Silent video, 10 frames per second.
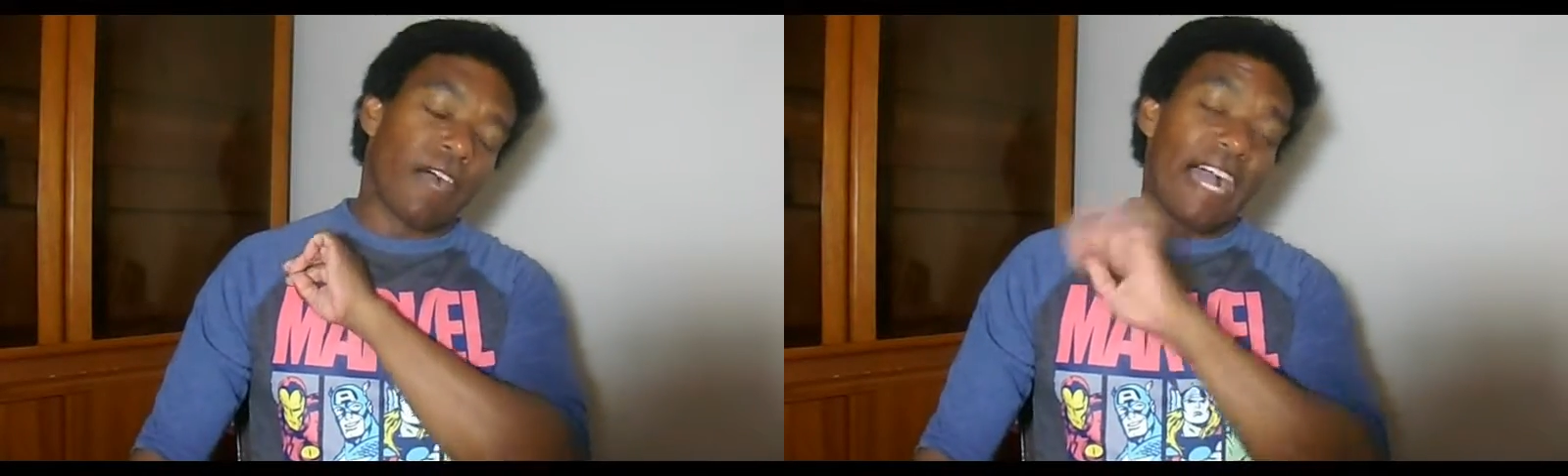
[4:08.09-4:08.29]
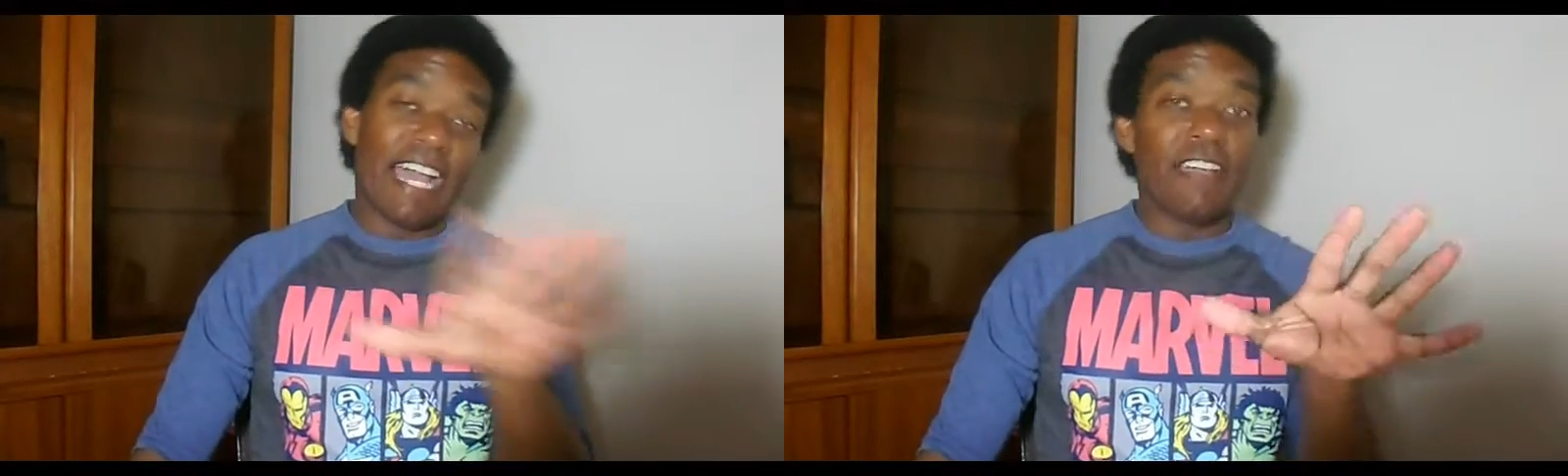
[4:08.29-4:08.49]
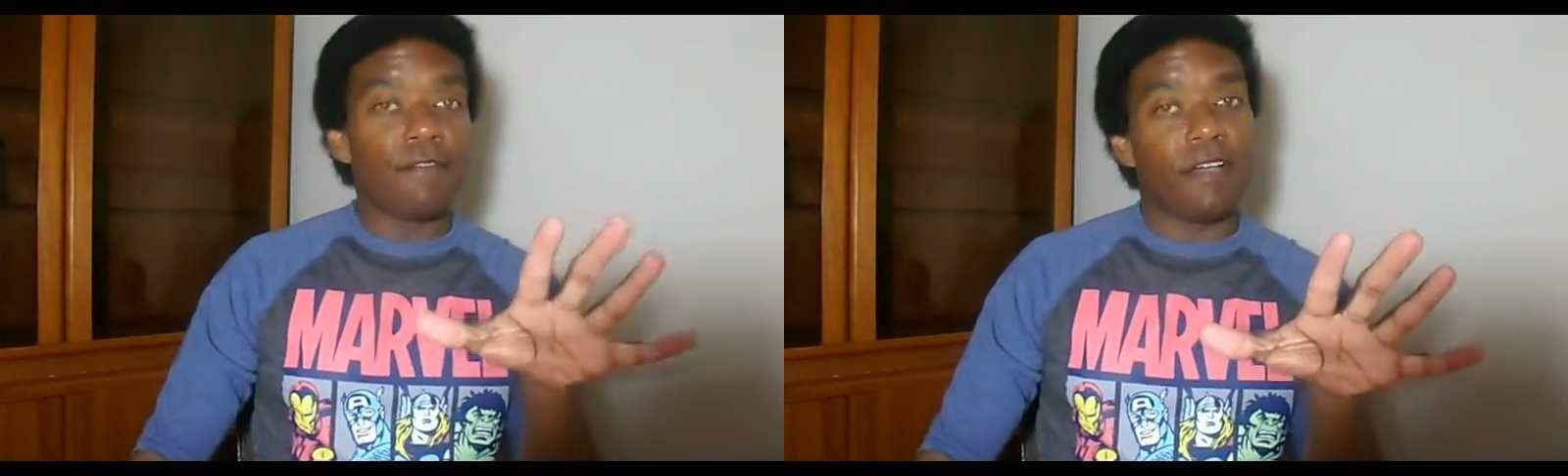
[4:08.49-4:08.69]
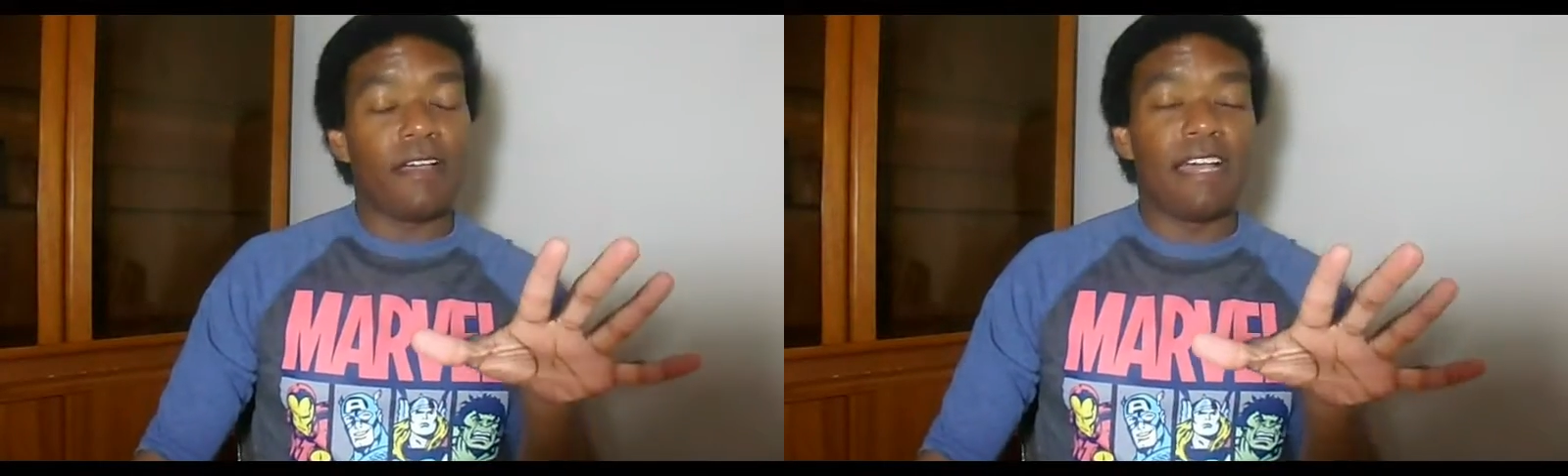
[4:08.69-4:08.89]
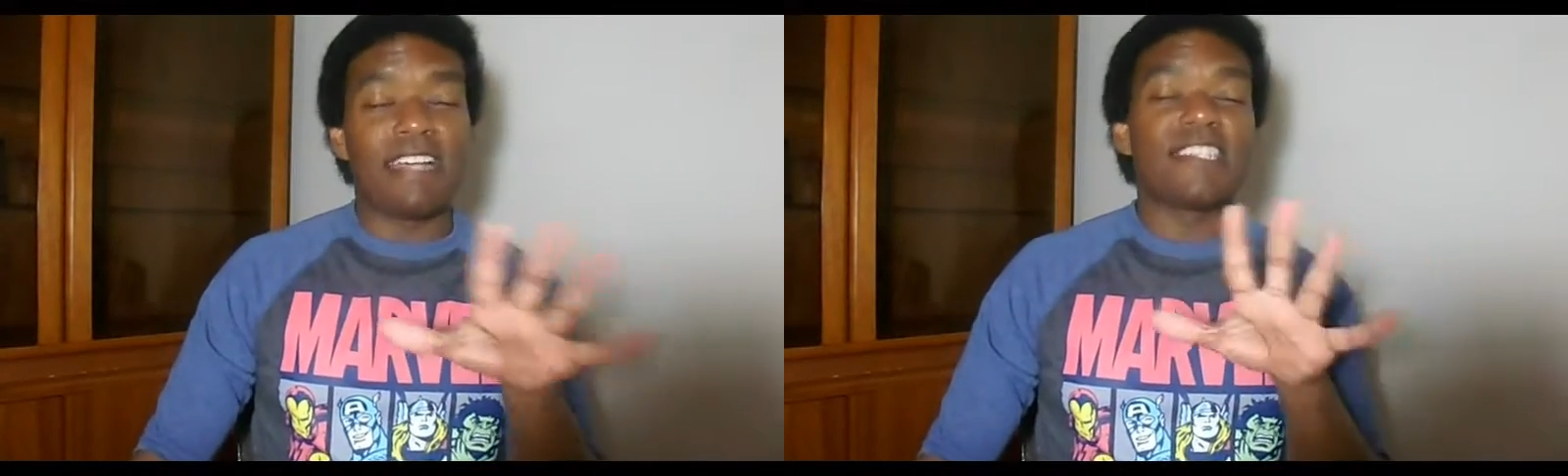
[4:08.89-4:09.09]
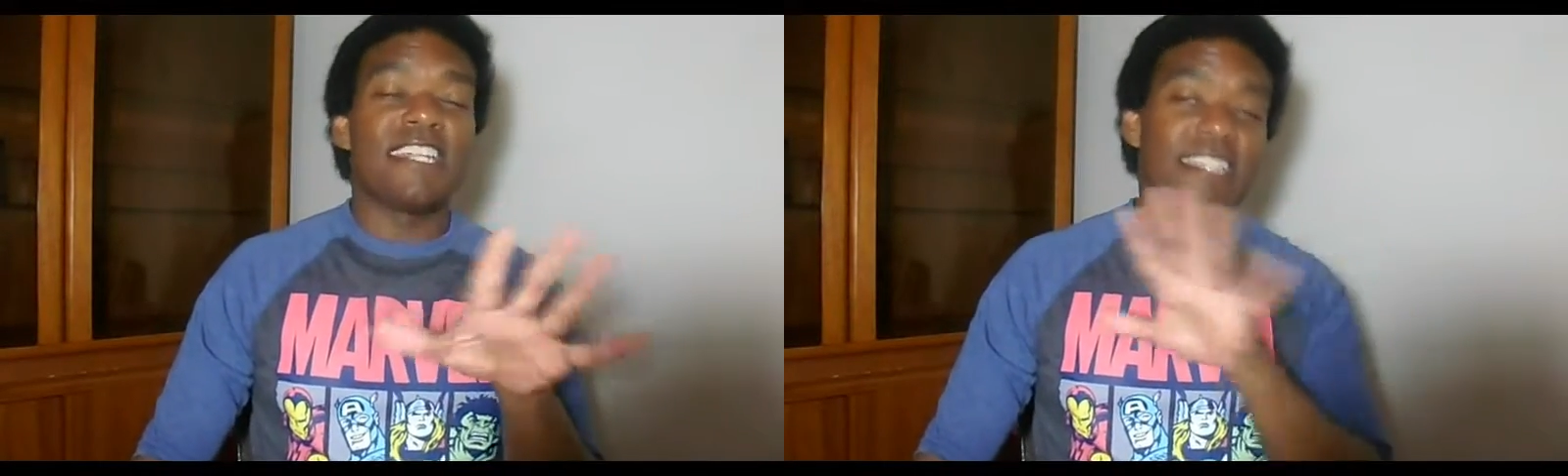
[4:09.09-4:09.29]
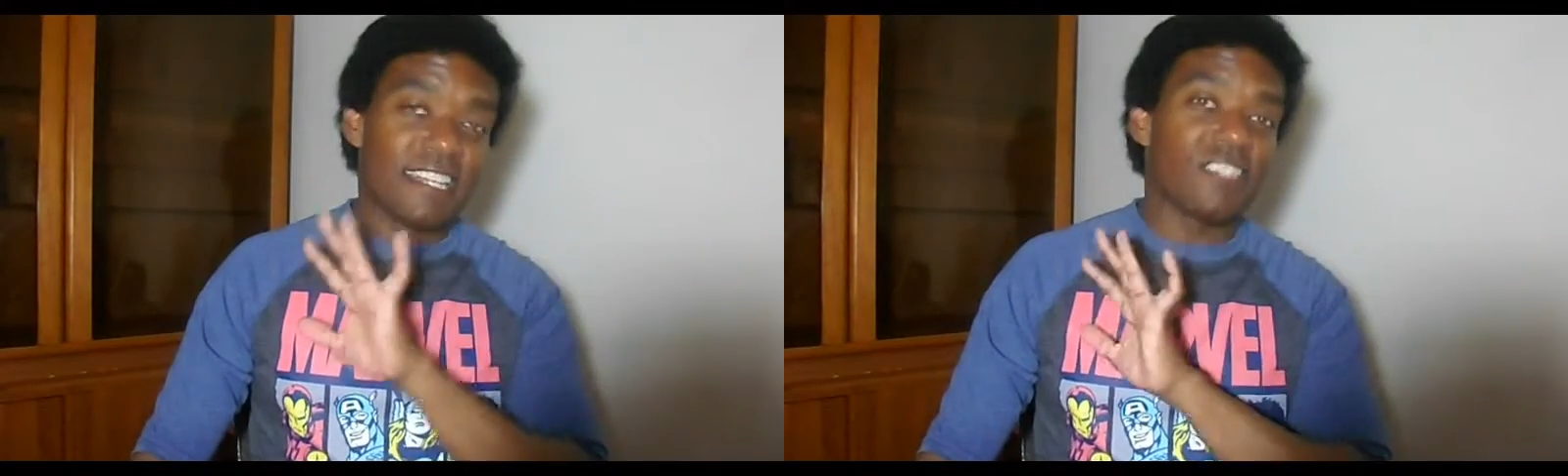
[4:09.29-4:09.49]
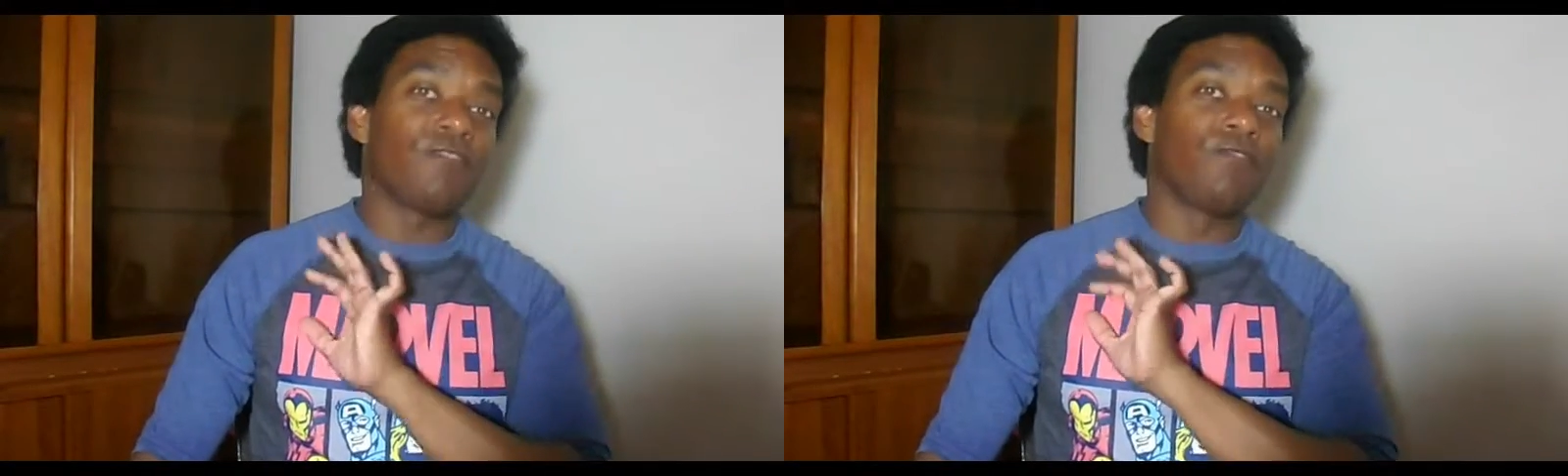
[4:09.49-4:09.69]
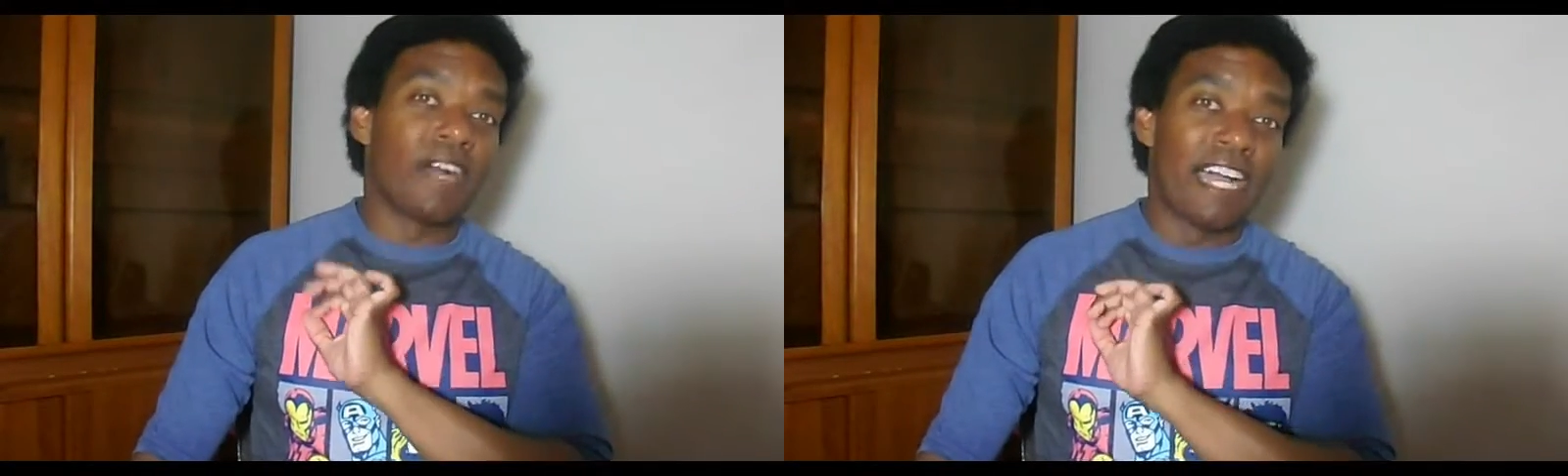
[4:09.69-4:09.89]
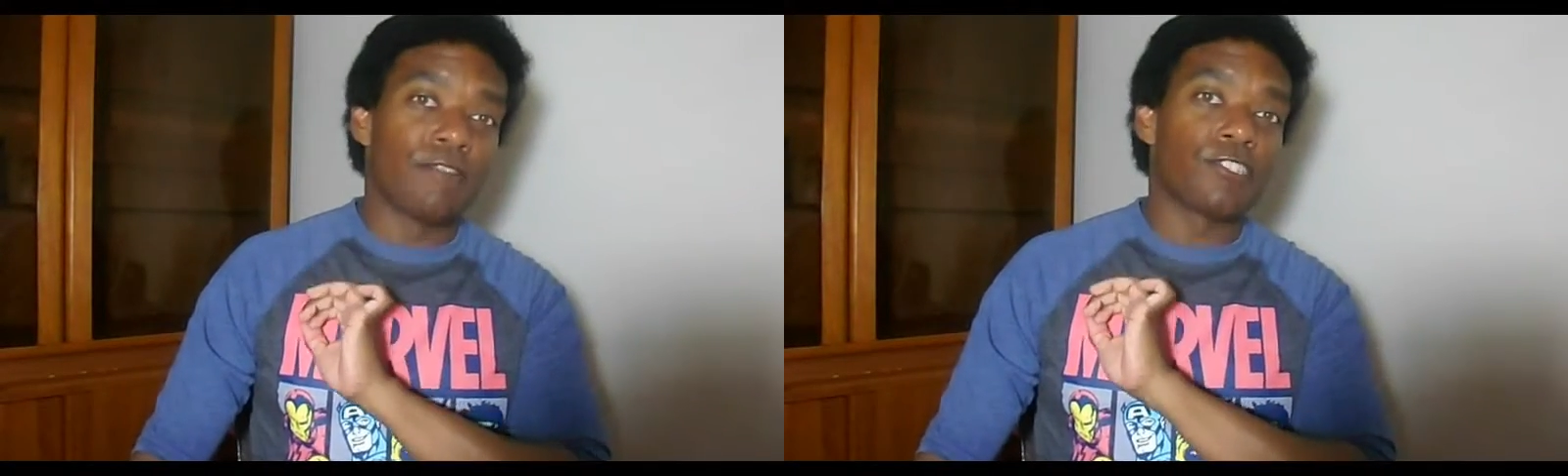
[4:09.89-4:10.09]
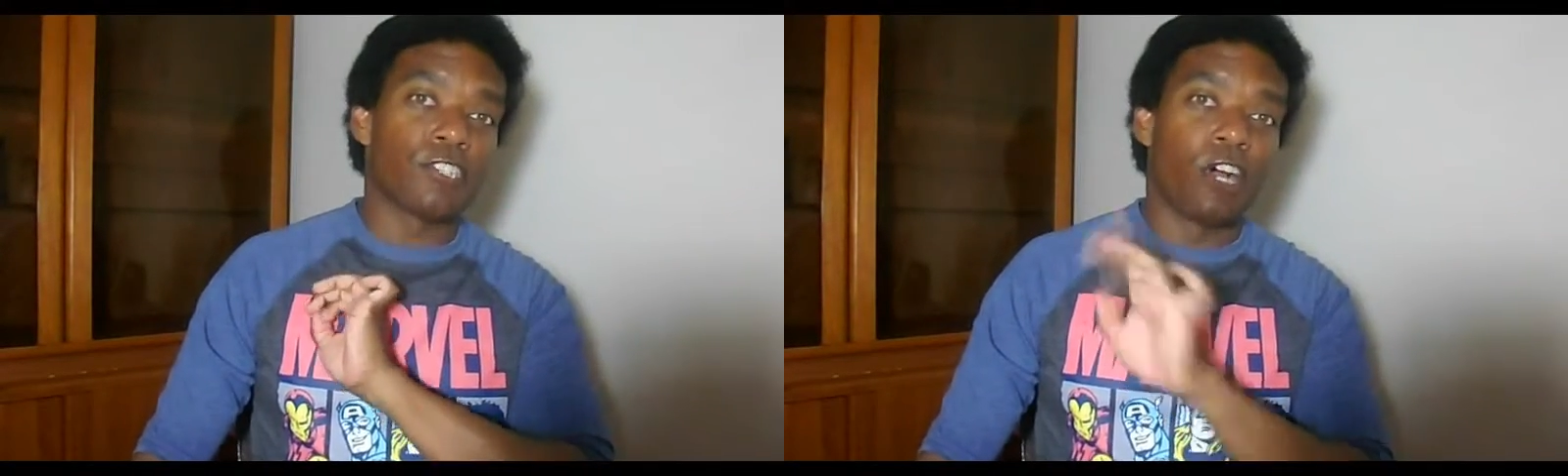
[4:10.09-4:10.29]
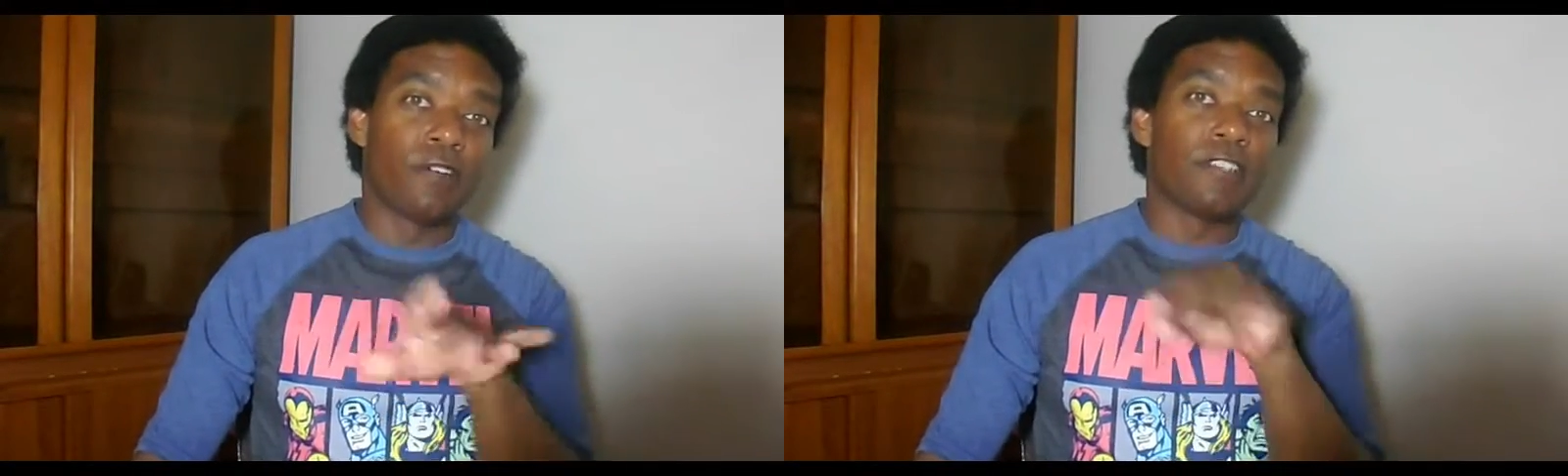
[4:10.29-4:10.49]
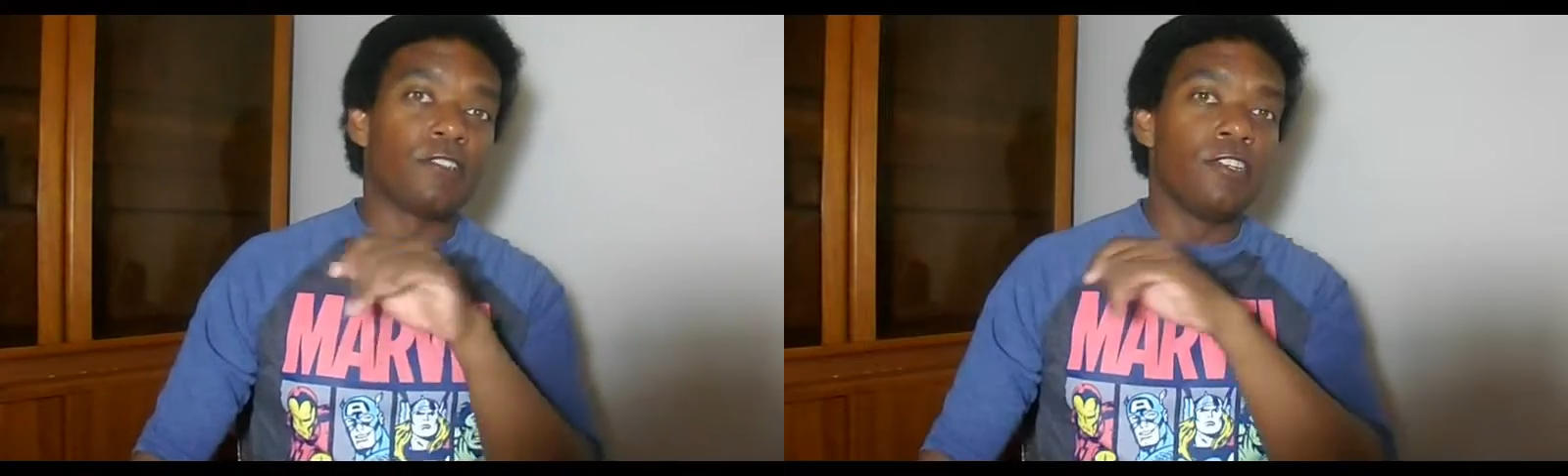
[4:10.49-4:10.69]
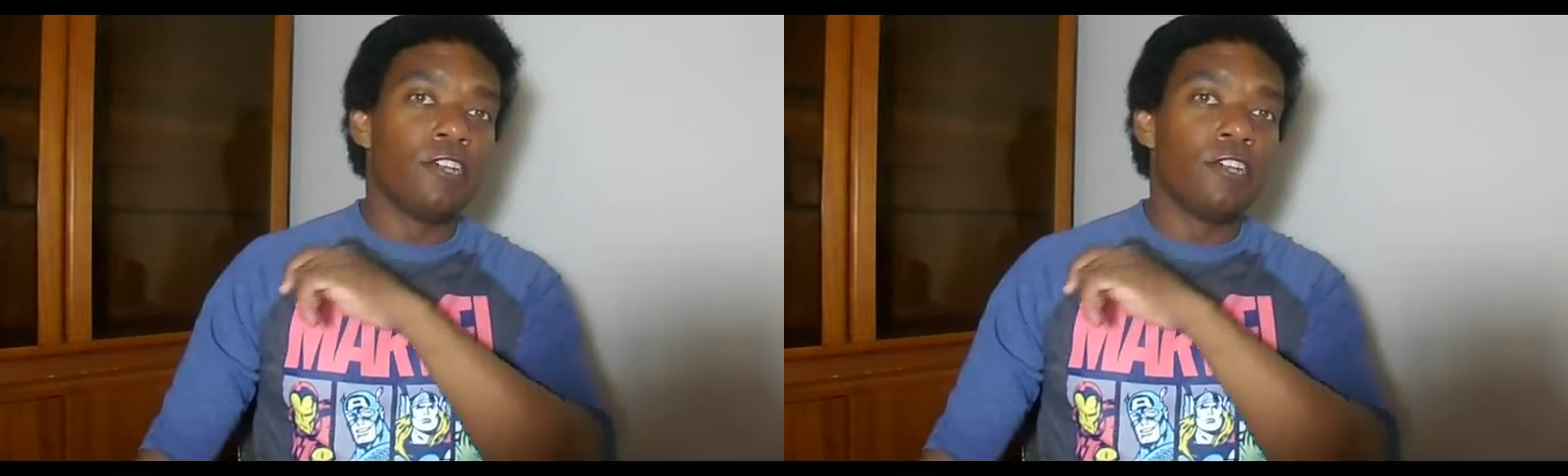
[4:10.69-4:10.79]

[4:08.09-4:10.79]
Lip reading: five solid,